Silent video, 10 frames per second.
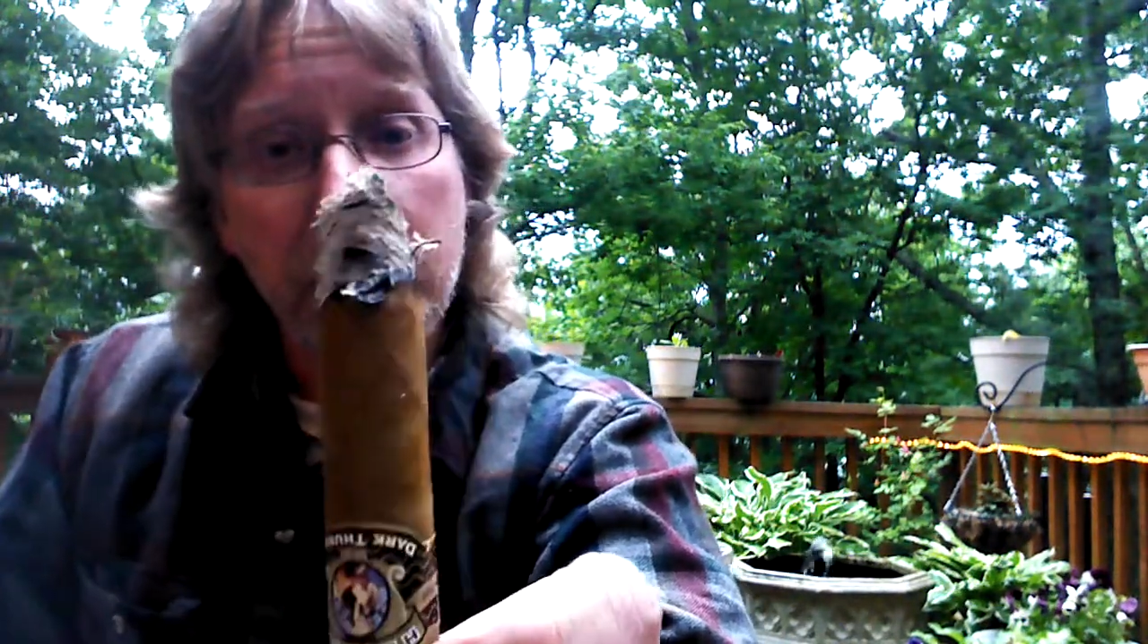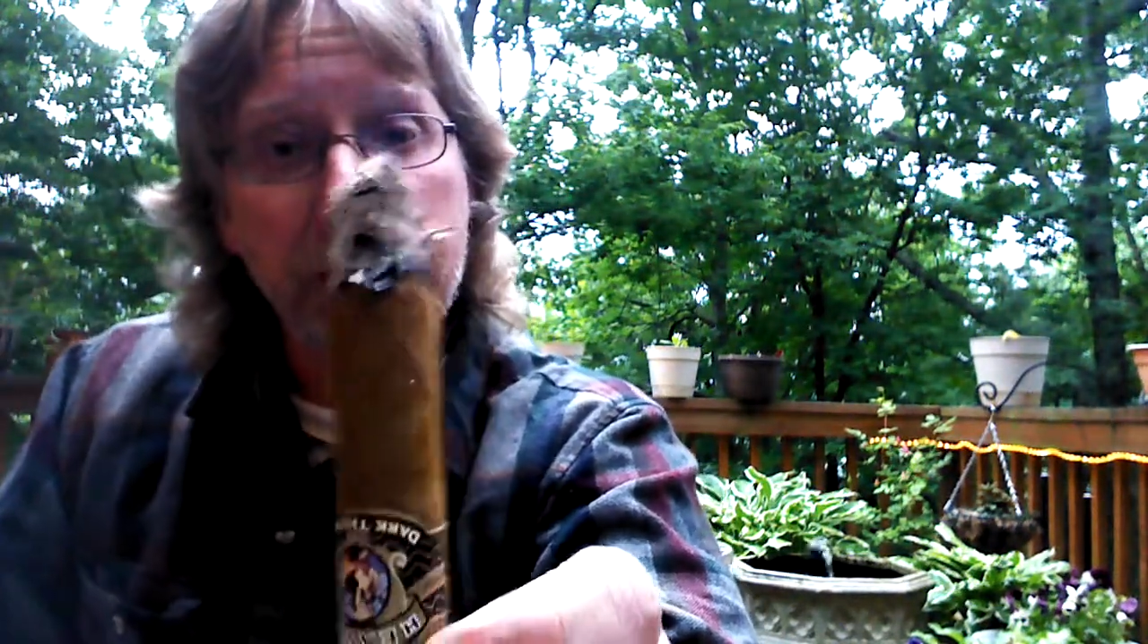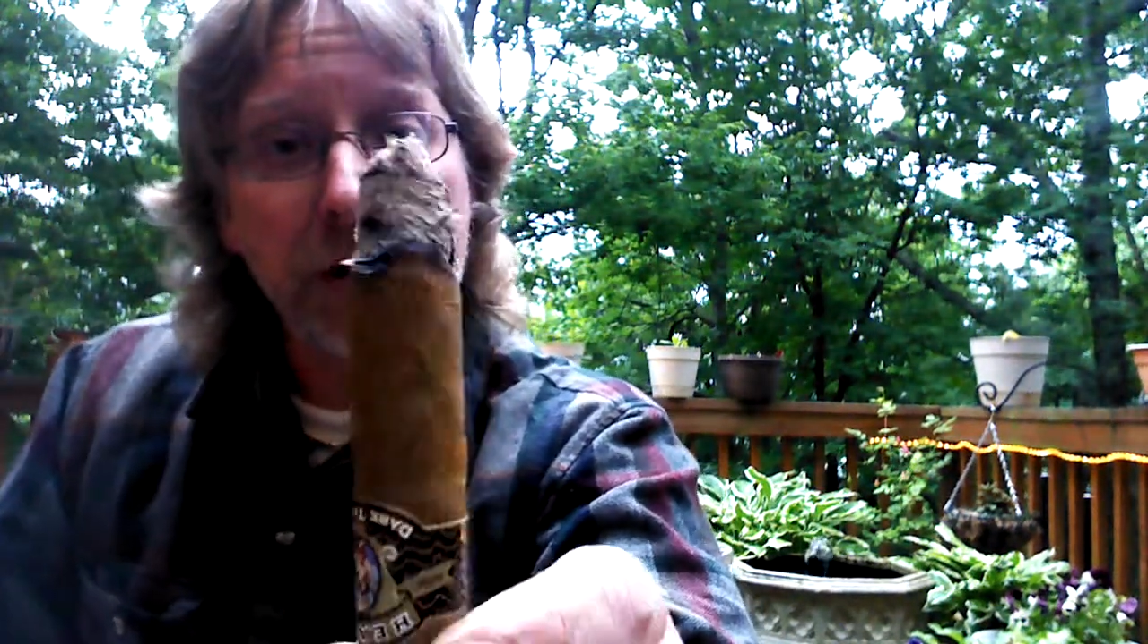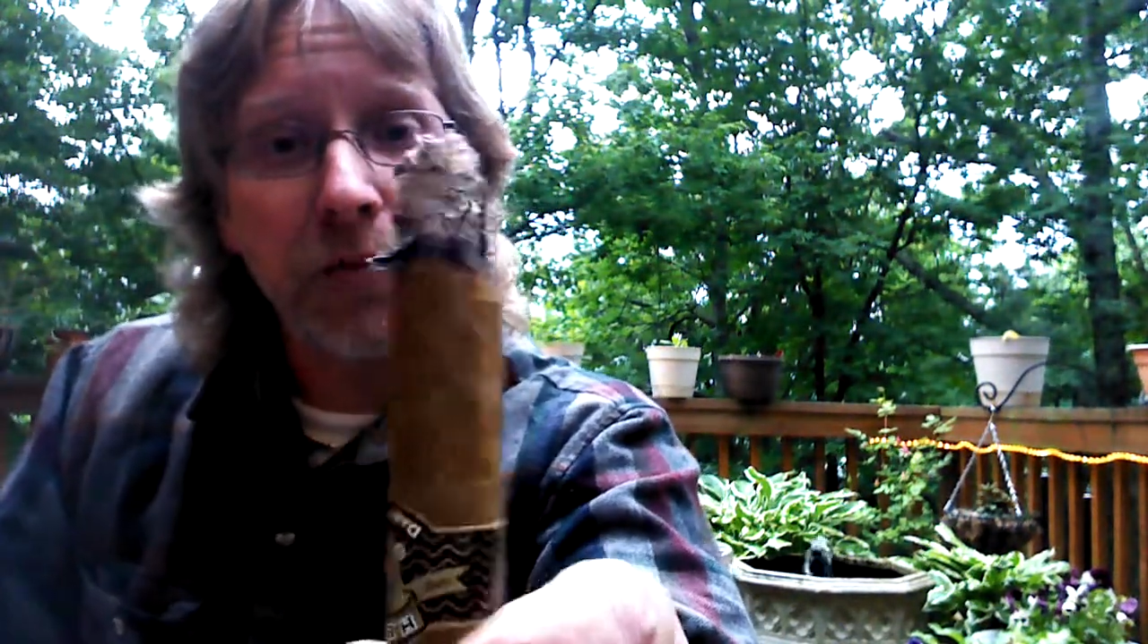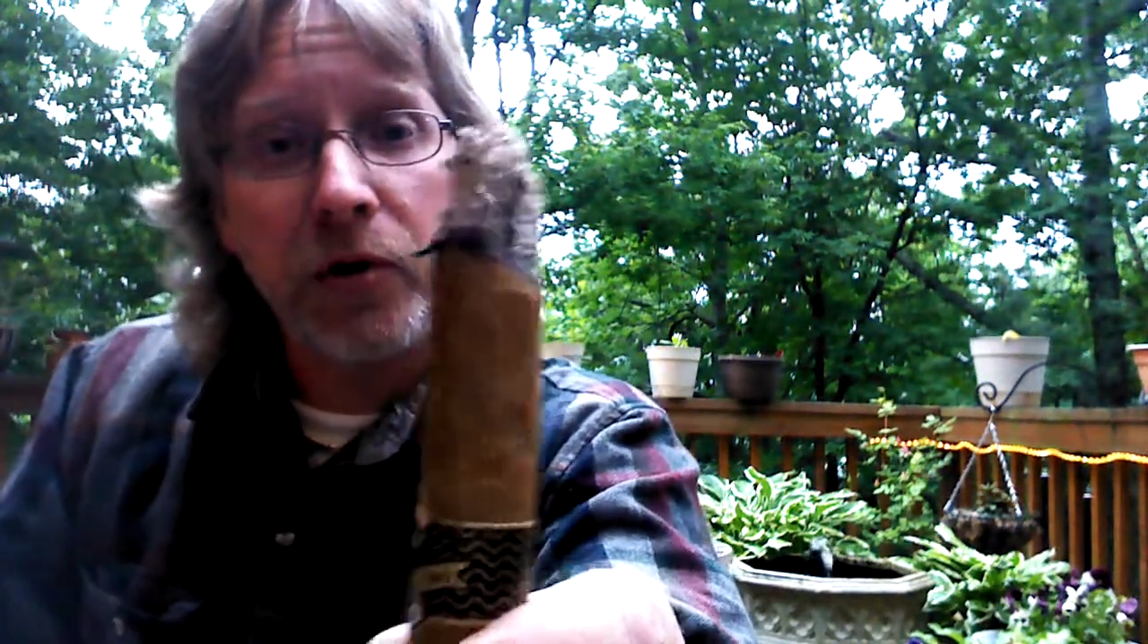
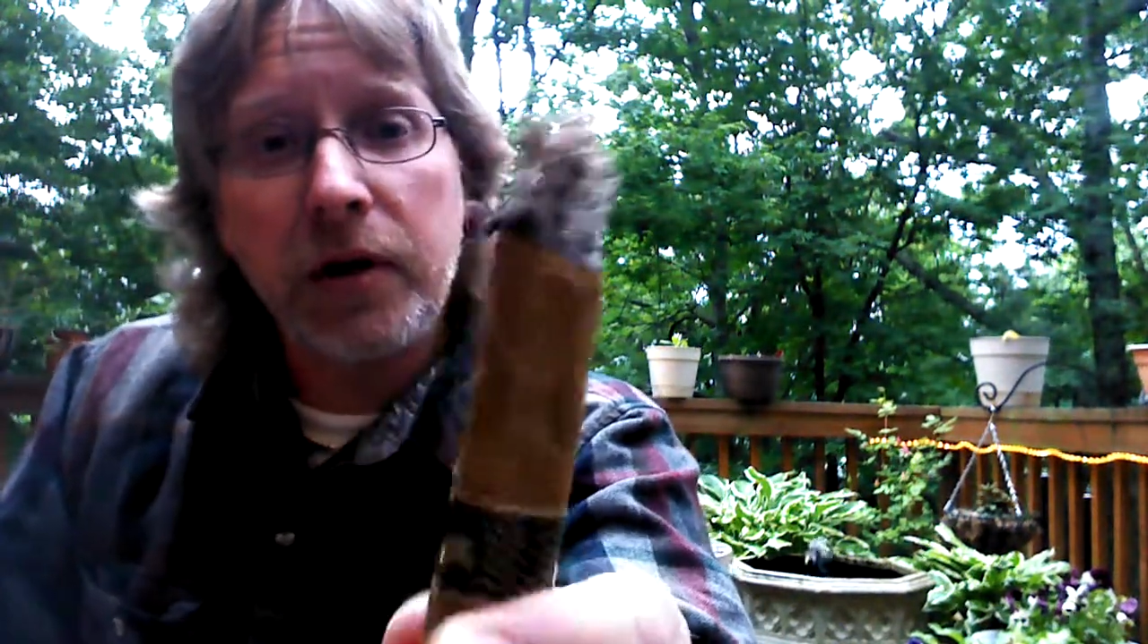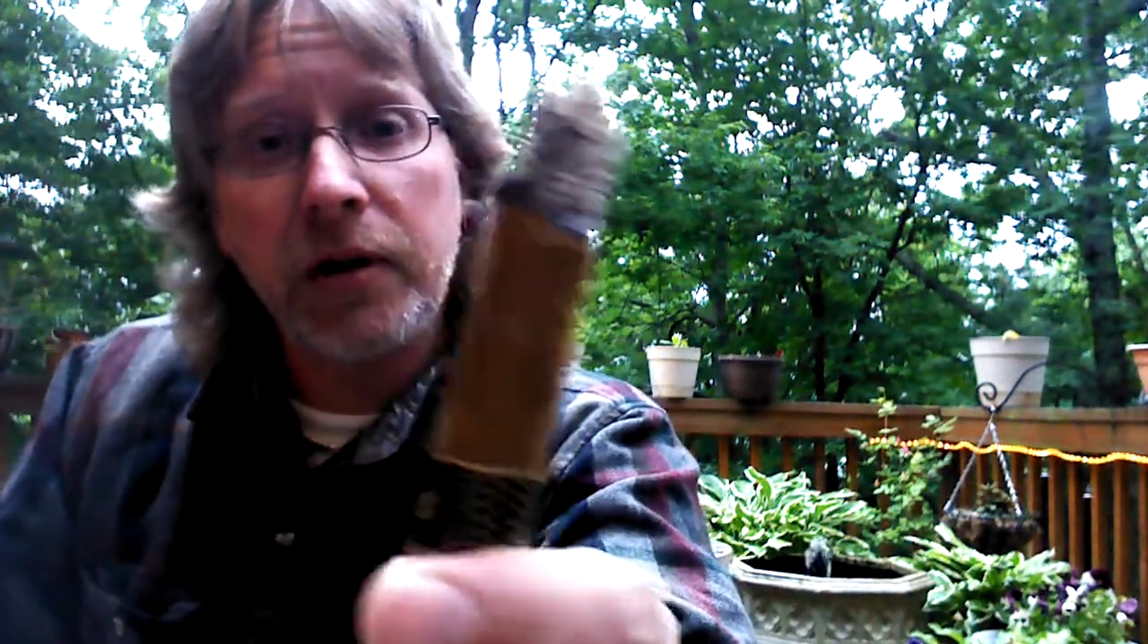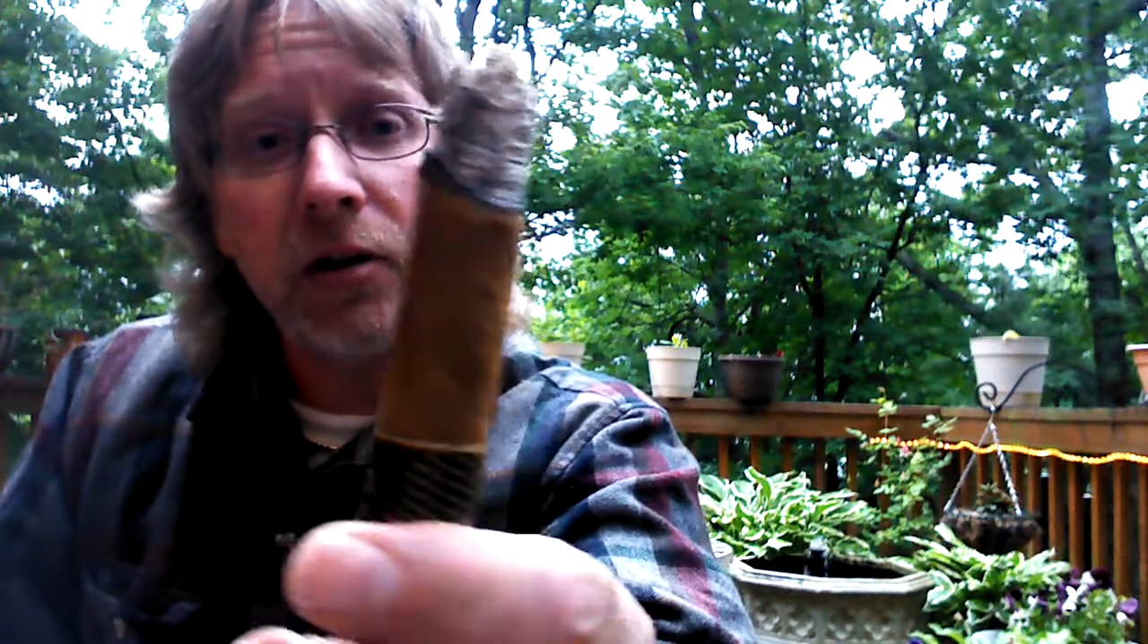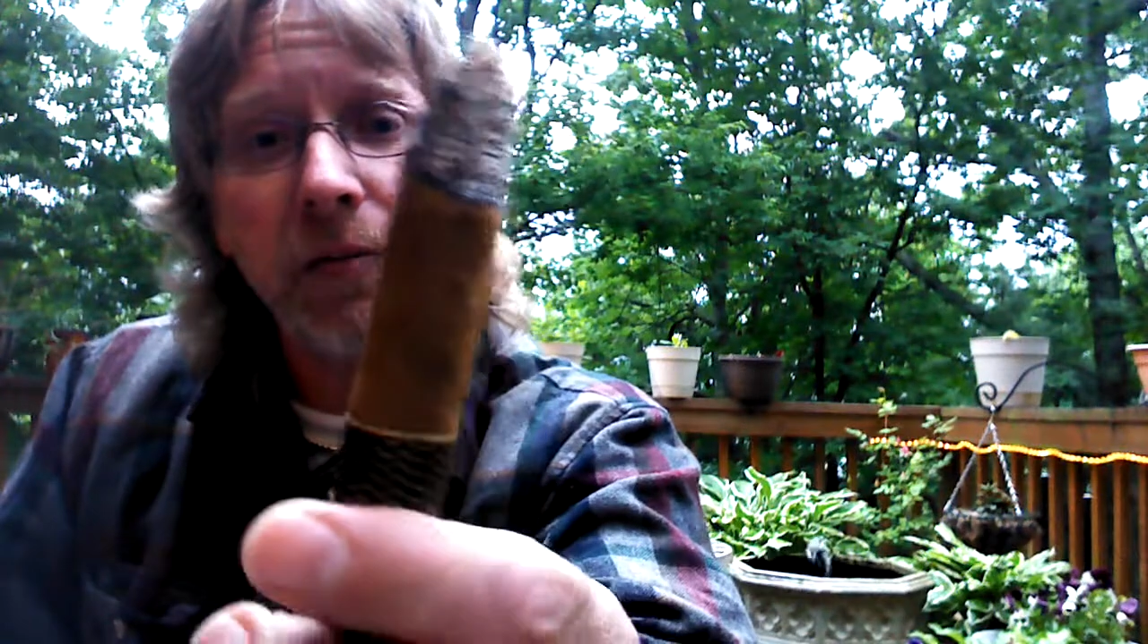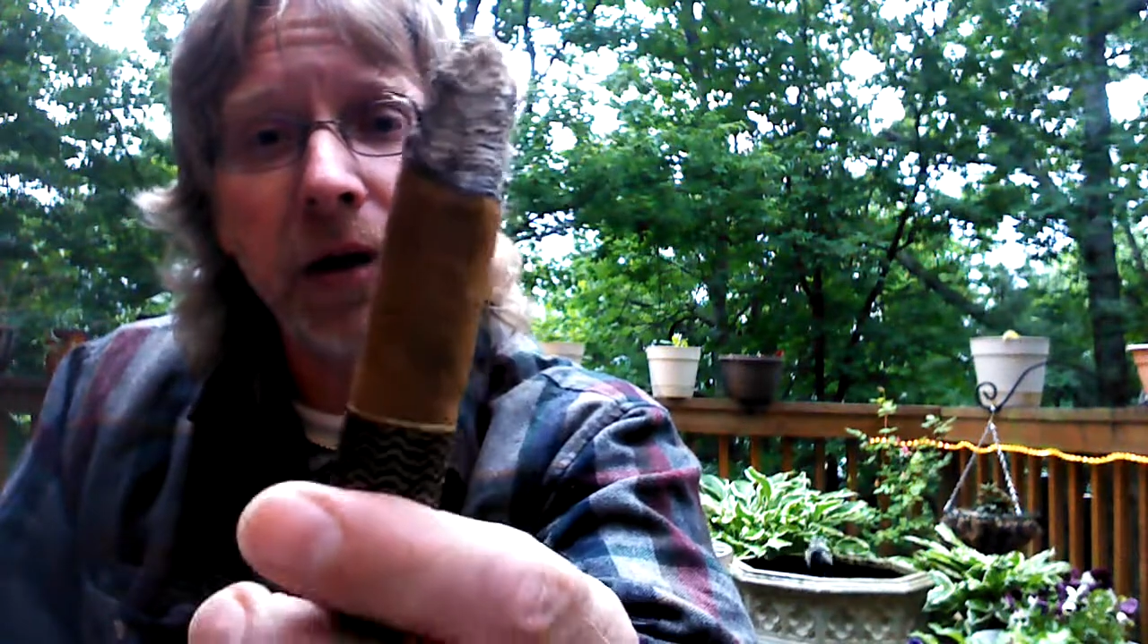Still burning a little